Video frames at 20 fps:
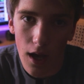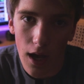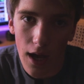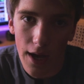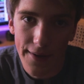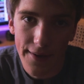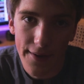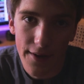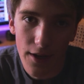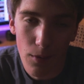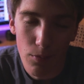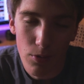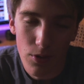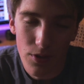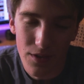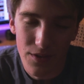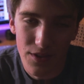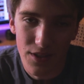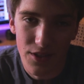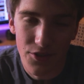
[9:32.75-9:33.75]
I didn't
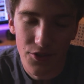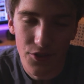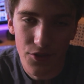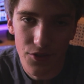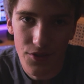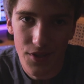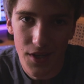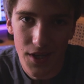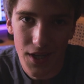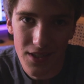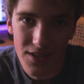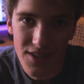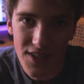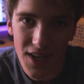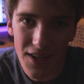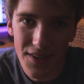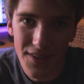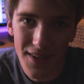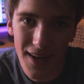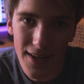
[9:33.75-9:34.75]
upload on this Tuesday because I
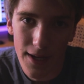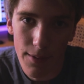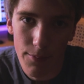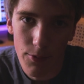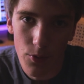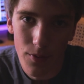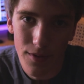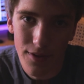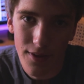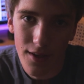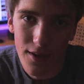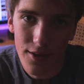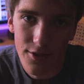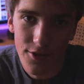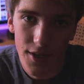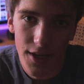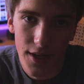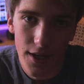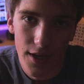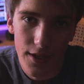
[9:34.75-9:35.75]
got tied up doing
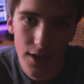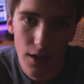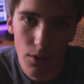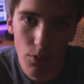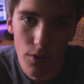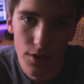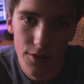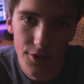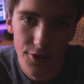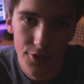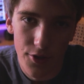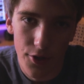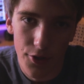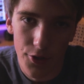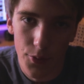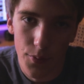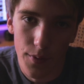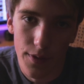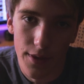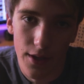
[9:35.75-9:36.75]
things, and I wanted to start
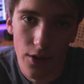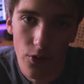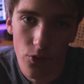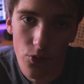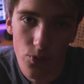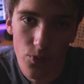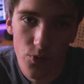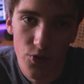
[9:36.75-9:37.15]
doing this.